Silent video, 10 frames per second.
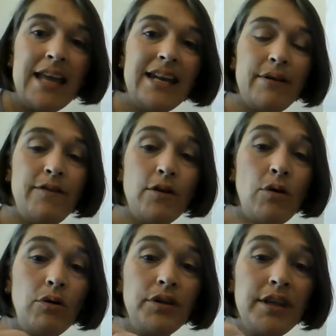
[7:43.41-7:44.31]
Now, if you're
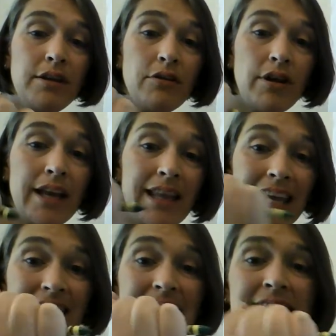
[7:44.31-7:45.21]
holding your crayon
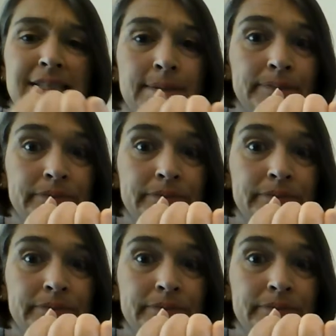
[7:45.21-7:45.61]
like this,